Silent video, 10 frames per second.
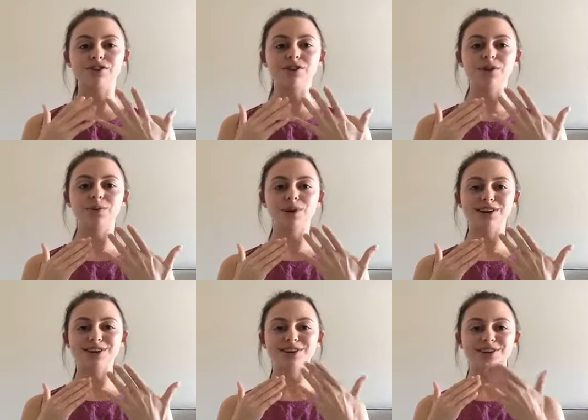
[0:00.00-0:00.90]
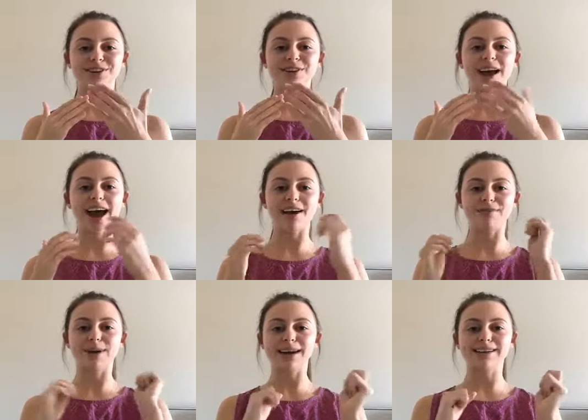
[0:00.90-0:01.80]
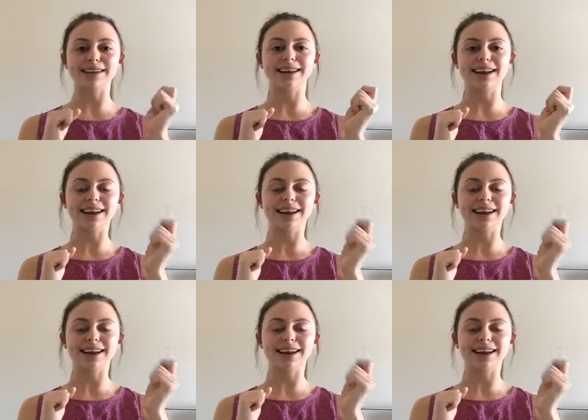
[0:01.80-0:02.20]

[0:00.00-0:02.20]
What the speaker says: you don't want to have wax in,